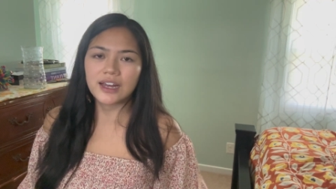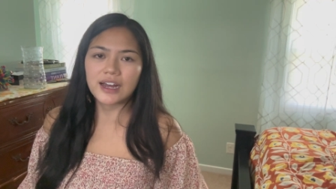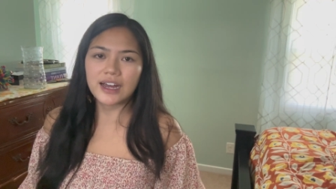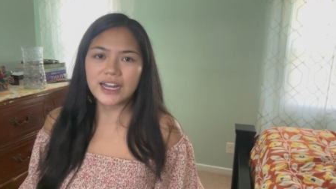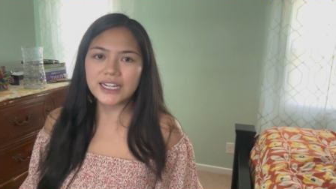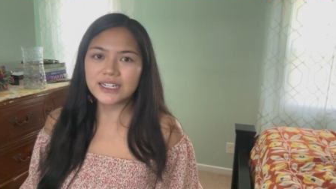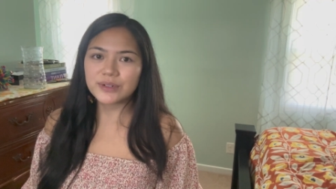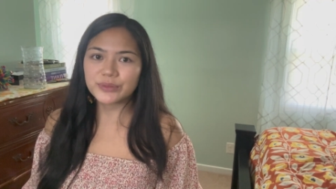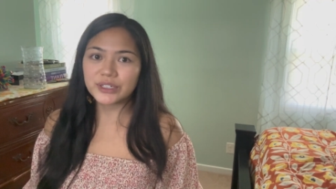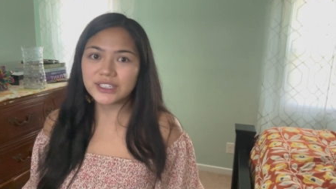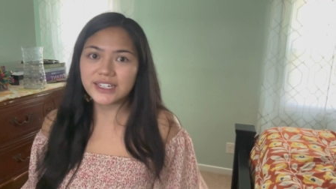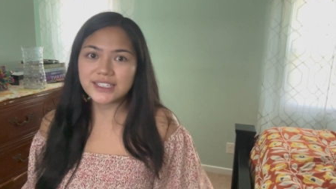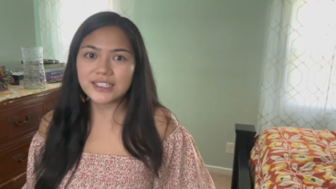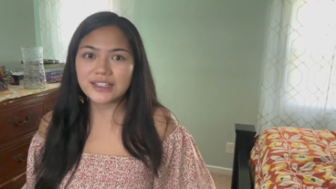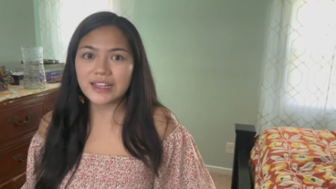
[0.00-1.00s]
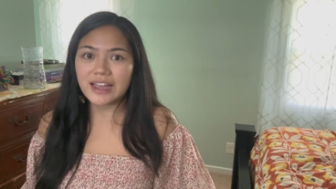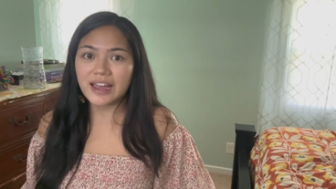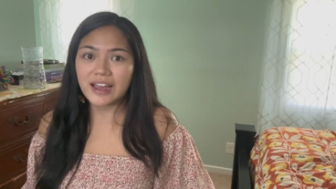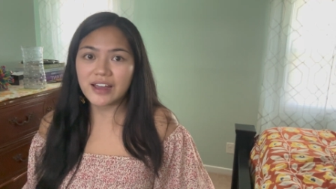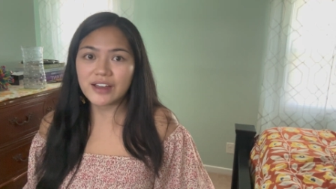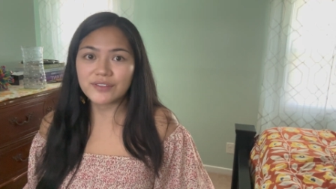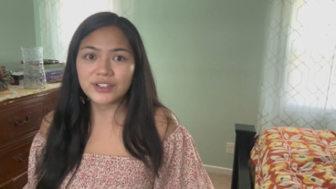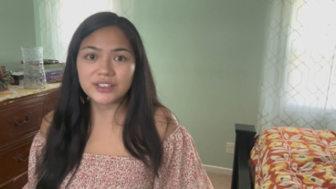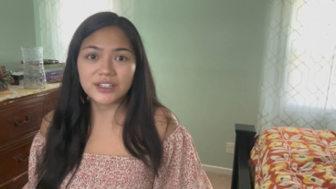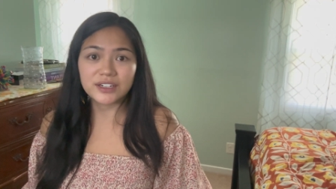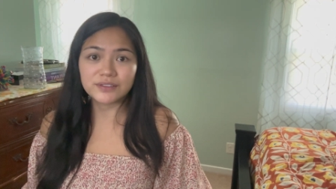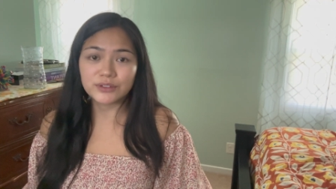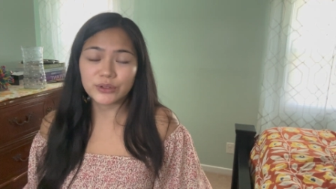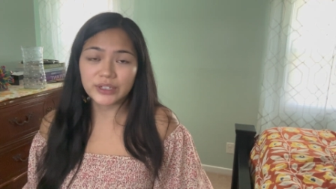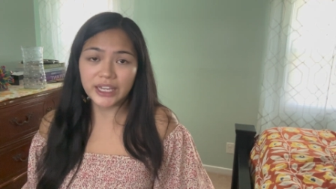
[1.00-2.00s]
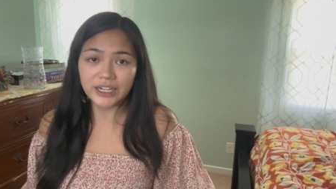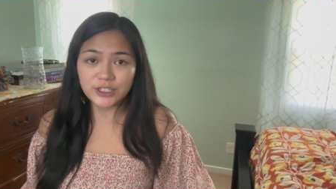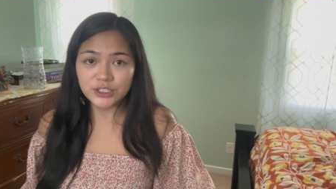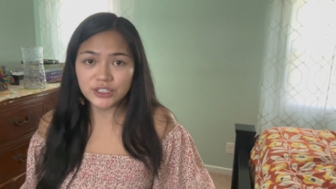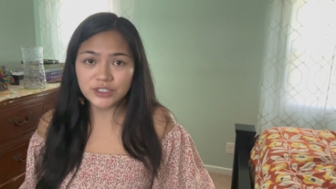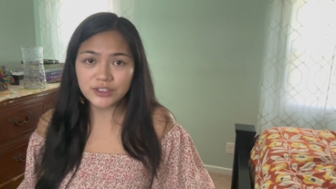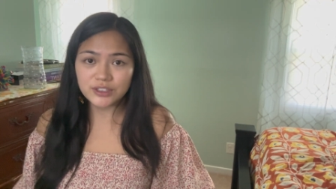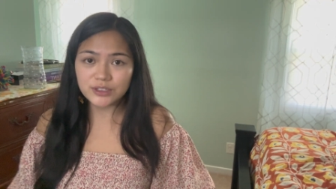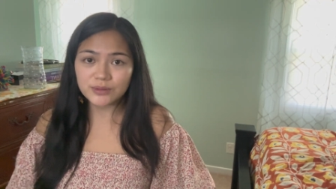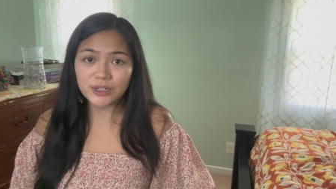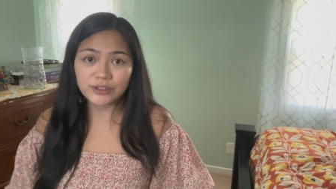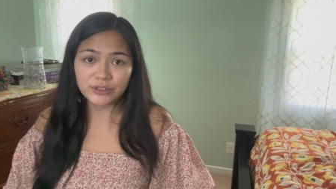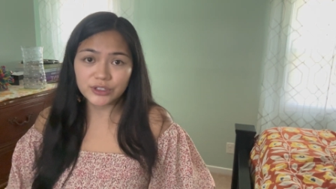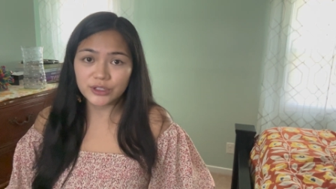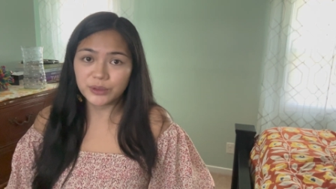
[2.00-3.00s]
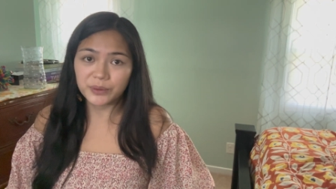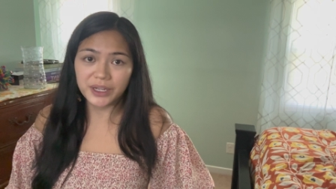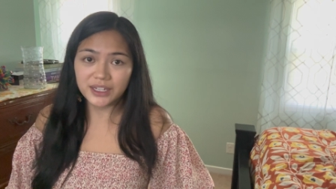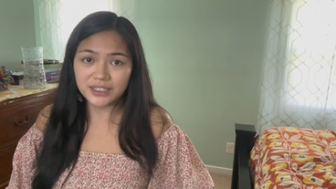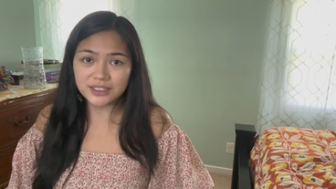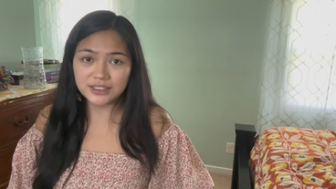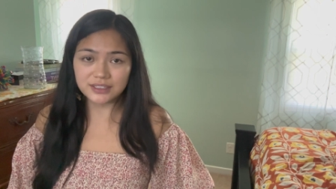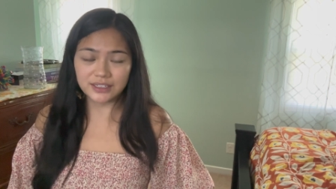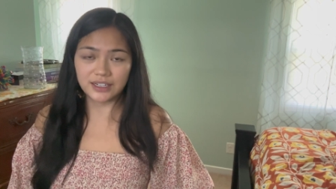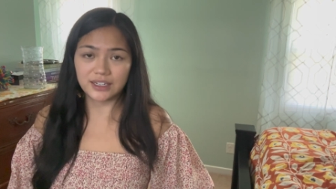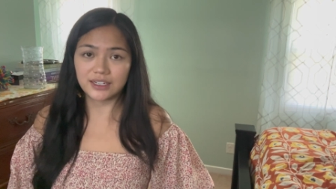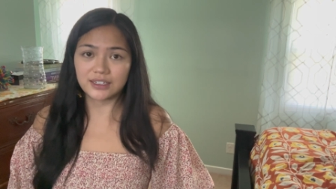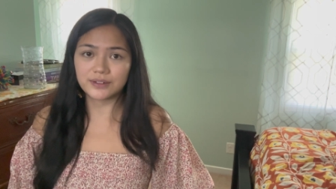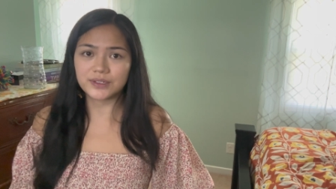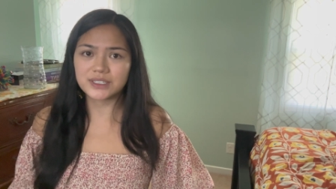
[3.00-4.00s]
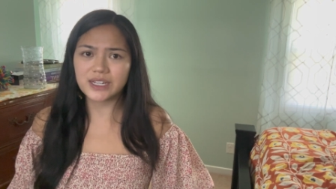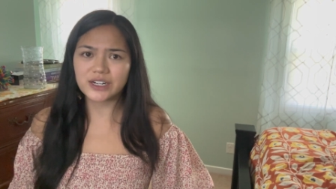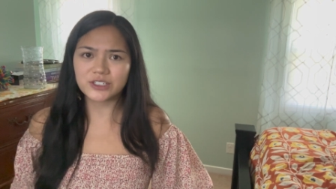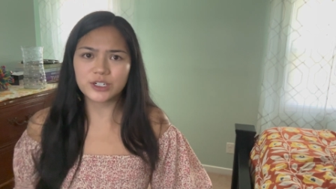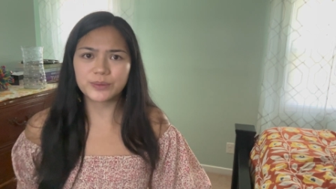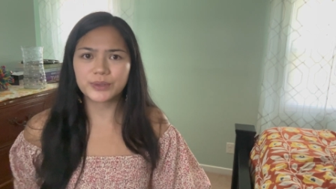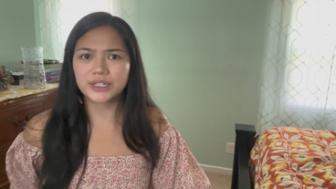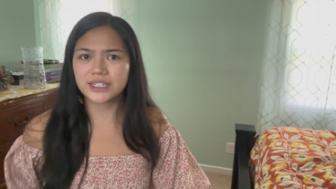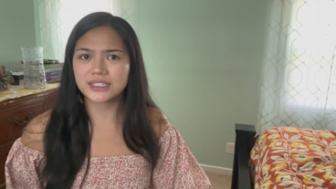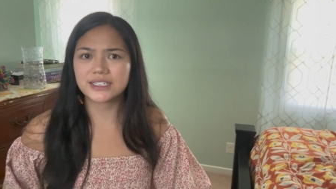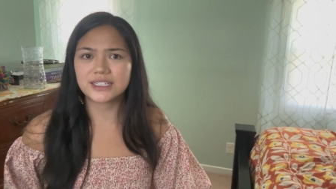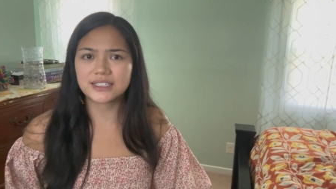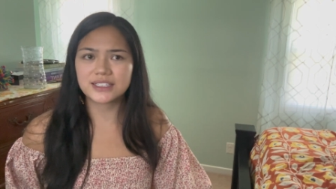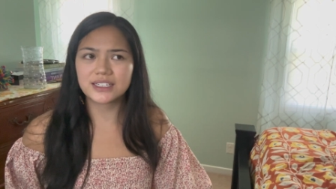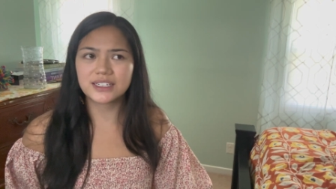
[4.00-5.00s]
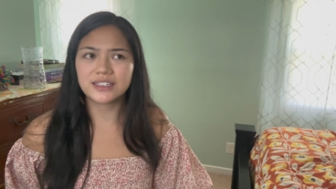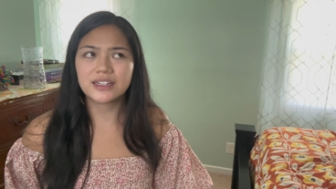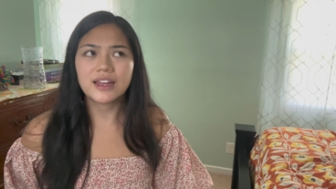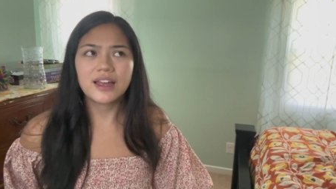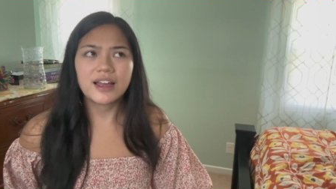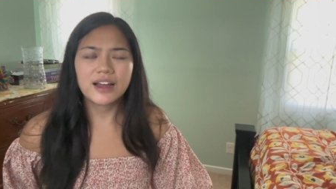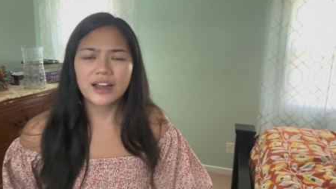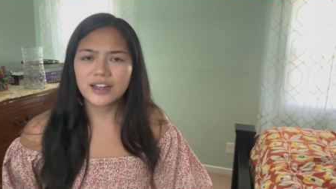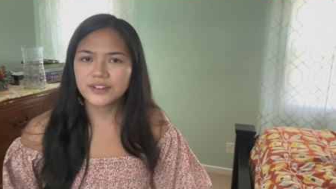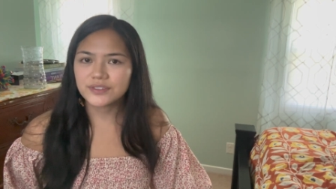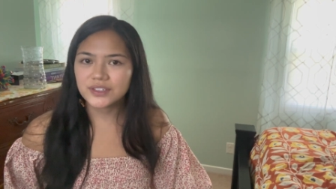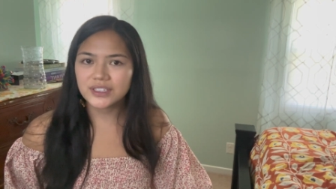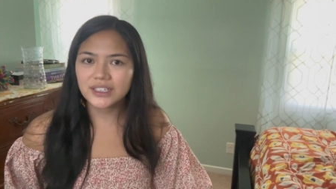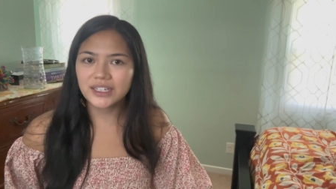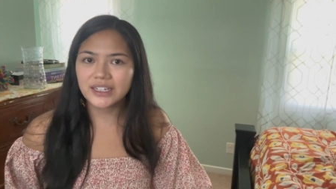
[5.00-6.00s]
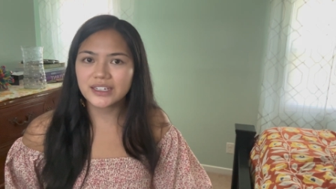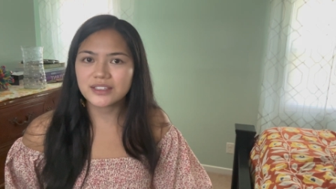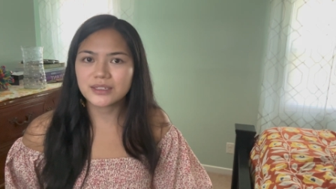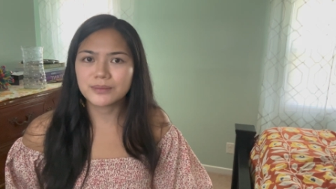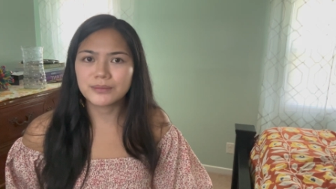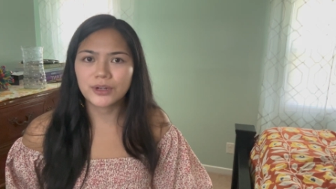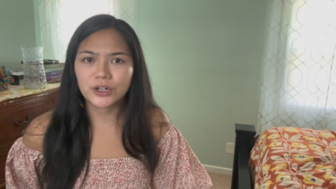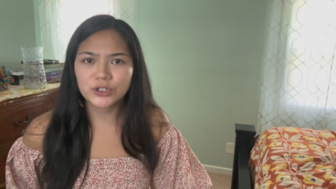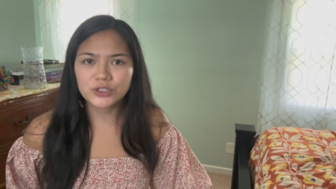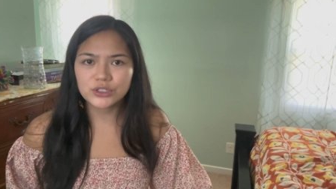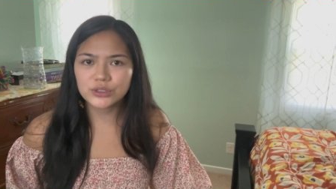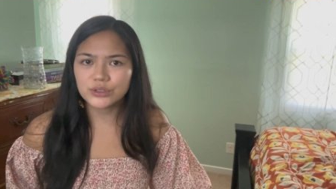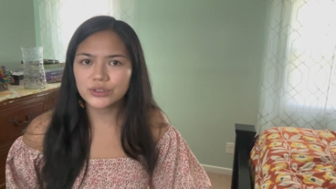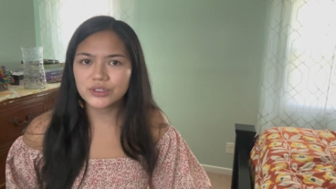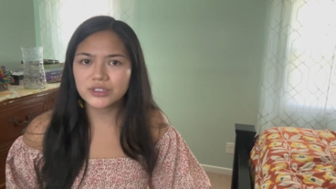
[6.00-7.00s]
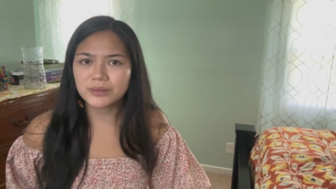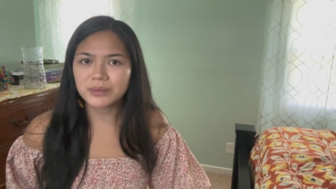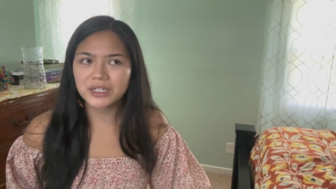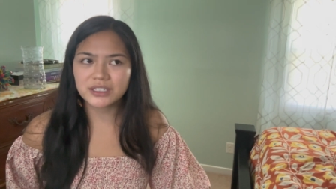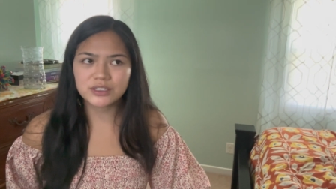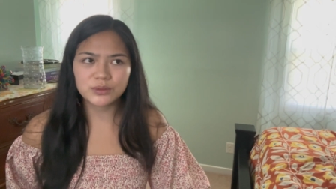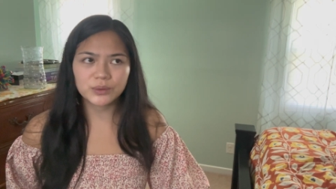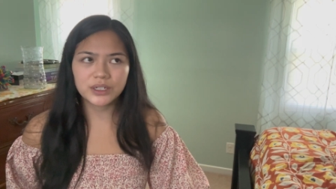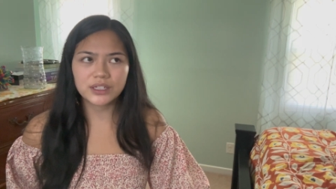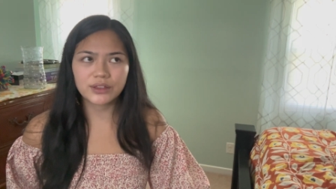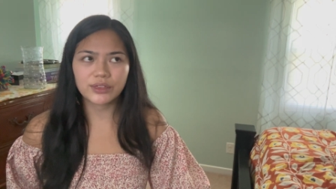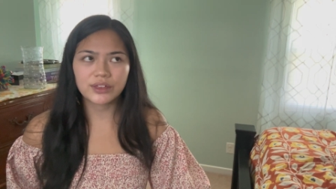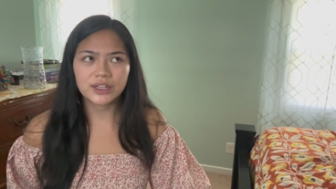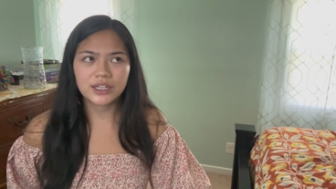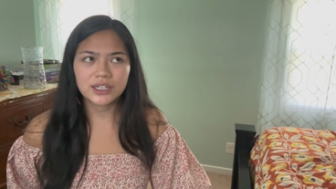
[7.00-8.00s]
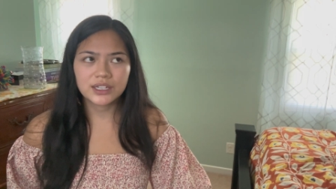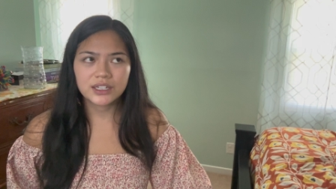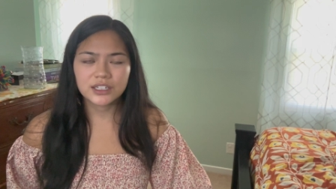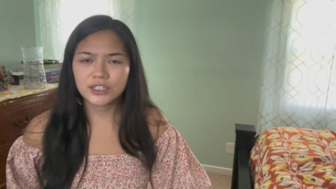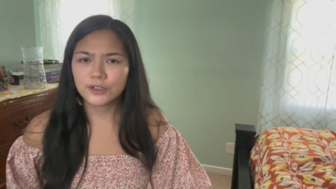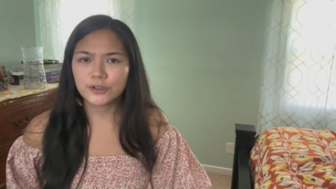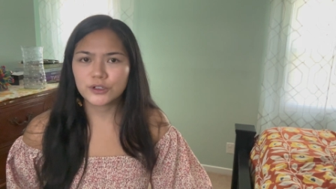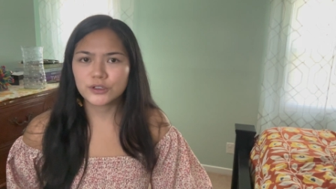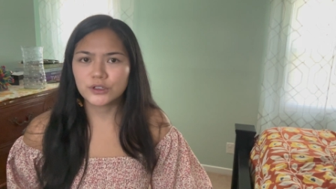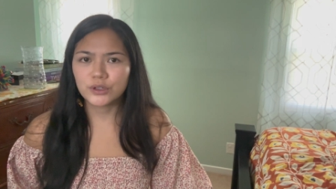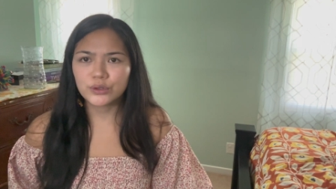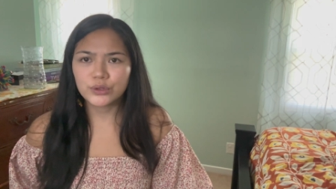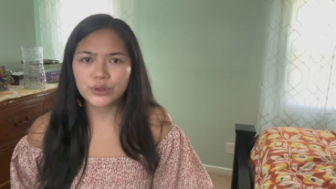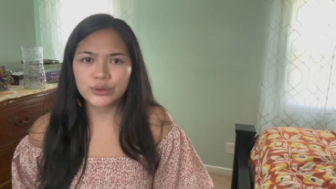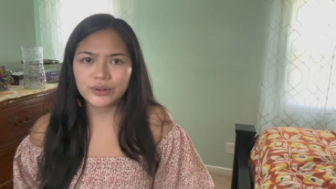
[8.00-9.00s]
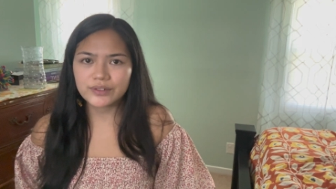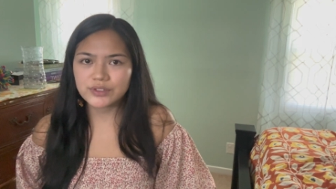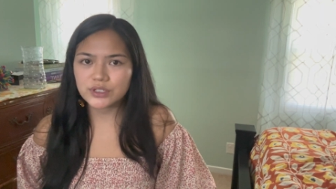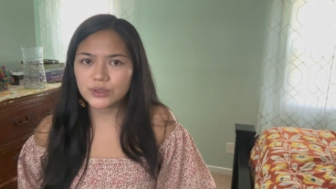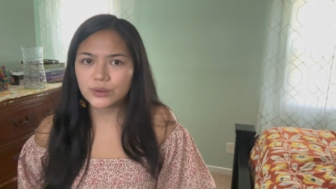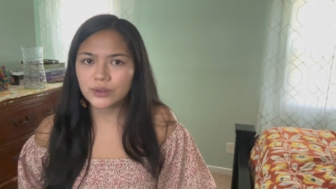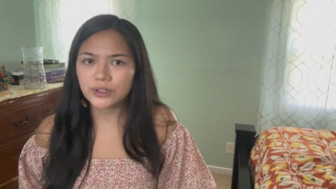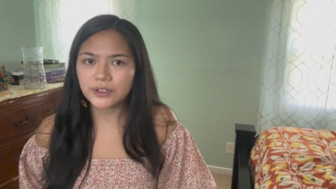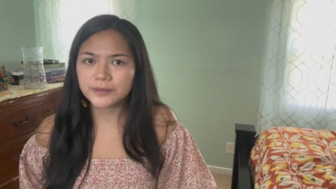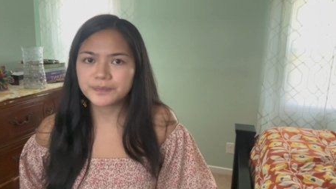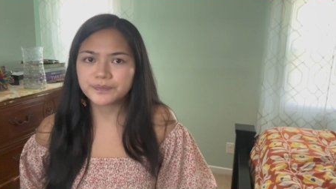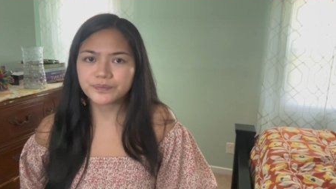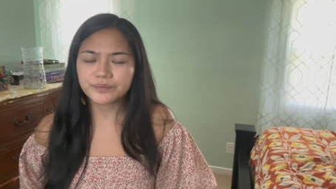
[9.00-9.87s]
I didn't realize that they have a lot of locations around the US and it was actually pretty decent. I feel like it's a Marshalls mixed with, you know, your local thrift store.